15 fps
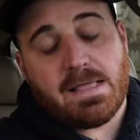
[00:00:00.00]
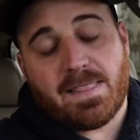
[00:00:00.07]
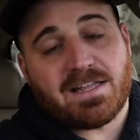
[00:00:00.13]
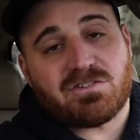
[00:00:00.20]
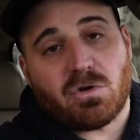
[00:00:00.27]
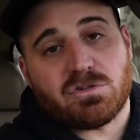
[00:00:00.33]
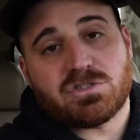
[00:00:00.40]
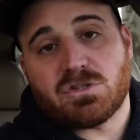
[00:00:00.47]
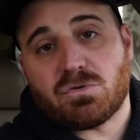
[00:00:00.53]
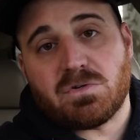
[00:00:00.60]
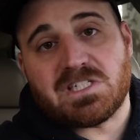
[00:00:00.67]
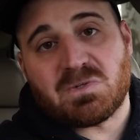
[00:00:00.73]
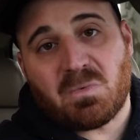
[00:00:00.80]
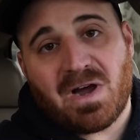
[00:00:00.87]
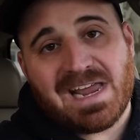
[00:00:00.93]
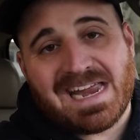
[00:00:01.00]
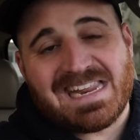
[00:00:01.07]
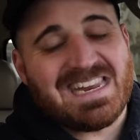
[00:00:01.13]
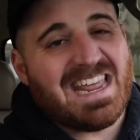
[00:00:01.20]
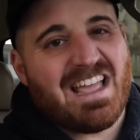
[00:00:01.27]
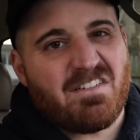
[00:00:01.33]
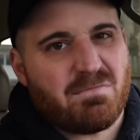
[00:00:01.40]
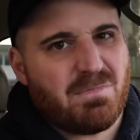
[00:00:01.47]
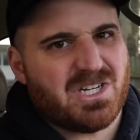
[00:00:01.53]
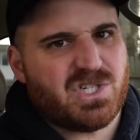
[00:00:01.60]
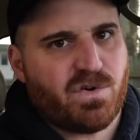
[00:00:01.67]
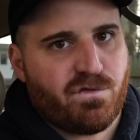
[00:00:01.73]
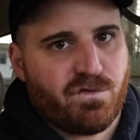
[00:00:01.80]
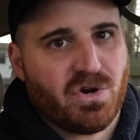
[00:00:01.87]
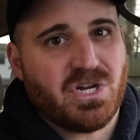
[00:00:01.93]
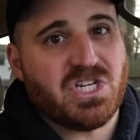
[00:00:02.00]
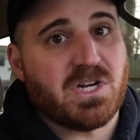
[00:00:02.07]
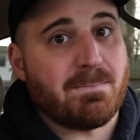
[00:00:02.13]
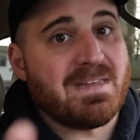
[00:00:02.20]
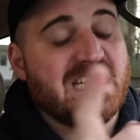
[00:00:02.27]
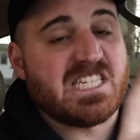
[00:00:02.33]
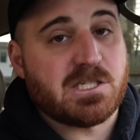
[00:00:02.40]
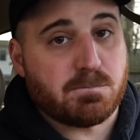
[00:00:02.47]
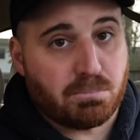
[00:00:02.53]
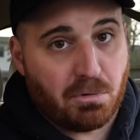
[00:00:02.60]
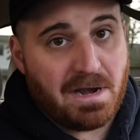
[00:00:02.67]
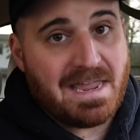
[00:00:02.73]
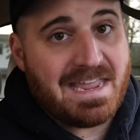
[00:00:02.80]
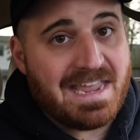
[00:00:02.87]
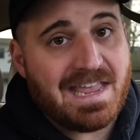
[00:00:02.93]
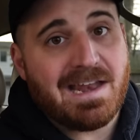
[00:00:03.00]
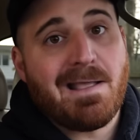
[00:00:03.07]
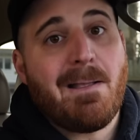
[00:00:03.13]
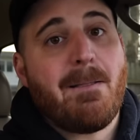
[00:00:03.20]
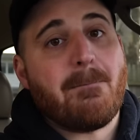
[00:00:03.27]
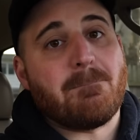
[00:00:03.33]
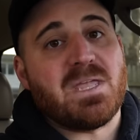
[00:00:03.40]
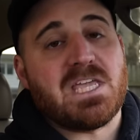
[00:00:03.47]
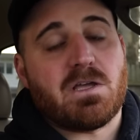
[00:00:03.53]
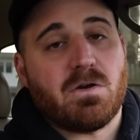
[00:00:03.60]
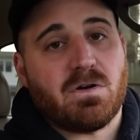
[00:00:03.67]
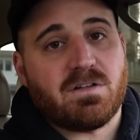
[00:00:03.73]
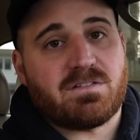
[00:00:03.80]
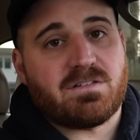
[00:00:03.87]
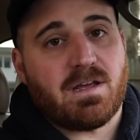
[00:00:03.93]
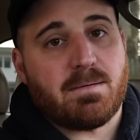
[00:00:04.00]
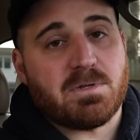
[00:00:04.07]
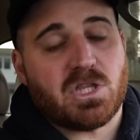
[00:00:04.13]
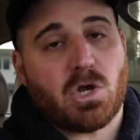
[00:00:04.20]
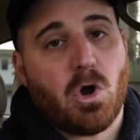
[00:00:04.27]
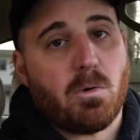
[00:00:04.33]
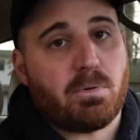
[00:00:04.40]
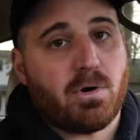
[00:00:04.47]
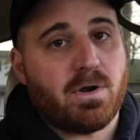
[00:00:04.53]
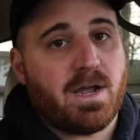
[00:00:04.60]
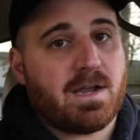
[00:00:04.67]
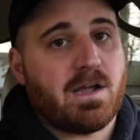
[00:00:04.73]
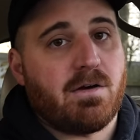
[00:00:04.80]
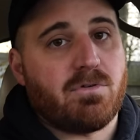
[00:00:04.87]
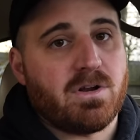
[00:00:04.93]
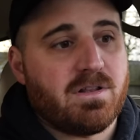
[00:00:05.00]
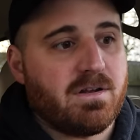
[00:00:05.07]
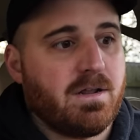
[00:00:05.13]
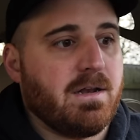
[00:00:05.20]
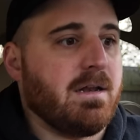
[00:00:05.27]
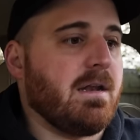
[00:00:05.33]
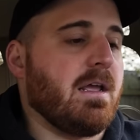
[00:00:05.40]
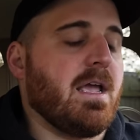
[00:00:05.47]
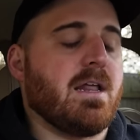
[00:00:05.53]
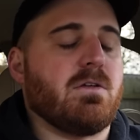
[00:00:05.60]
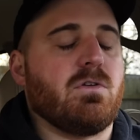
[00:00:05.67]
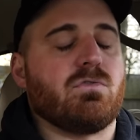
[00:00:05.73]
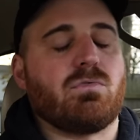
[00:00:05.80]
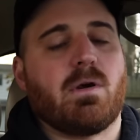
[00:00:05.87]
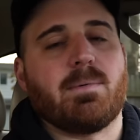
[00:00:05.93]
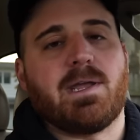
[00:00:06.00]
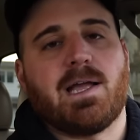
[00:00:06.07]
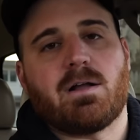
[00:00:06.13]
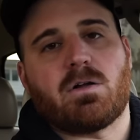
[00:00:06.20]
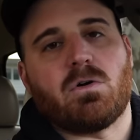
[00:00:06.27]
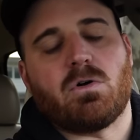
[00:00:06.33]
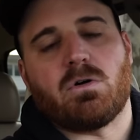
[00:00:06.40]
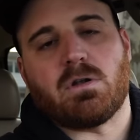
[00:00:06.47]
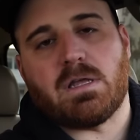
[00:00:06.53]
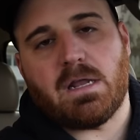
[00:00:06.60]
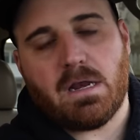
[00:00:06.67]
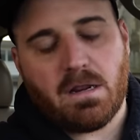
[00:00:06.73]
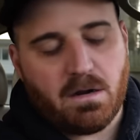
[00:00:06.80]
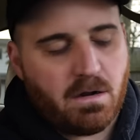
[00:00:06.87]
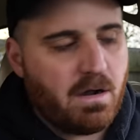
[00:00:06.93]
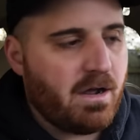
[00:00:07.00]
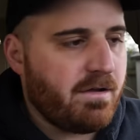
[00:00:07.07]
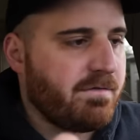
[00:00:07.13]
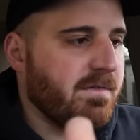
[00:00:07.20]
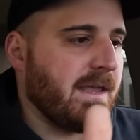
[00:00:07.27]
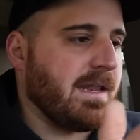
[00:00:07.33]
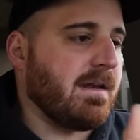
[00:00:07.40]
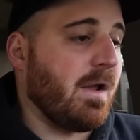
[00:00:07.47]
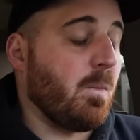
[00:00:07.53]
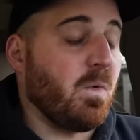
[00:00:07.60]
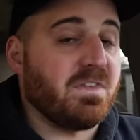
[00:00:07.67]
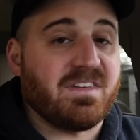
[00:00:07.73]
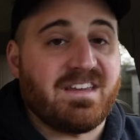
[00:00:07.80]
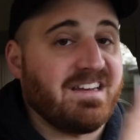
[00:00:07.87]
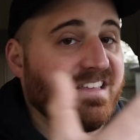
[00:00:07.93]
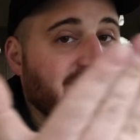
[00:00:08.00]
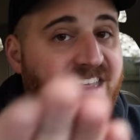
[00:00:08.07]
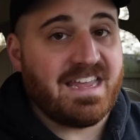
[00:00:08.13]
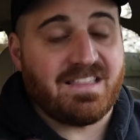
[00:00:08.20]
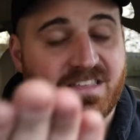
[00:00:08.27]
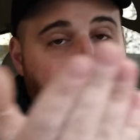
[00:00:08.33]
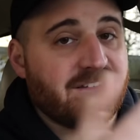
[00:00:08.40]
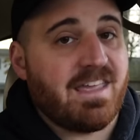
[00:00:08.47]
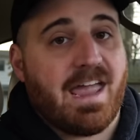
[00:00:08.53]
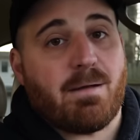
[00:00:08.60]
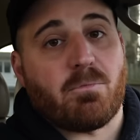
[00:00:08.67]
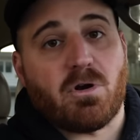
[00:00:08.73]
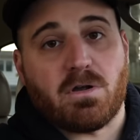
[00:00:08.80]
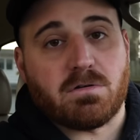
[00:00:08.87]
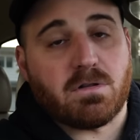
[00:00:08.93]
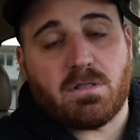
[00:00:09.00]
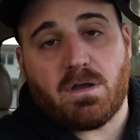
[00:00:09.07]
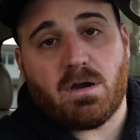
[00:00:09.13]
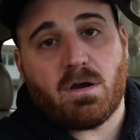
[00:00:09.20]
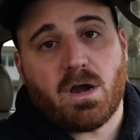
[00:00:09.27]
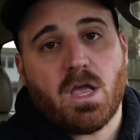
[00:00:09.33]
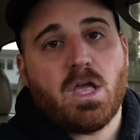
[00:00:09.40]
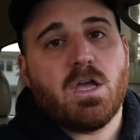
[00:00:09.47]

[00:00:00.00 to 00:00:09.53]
And that's also the reason why I didn't have much footage of me spraying it, because the GoPro got covered in it and I had to use rubbing alcohol to get it off, and I wasn't going to take this camera under there.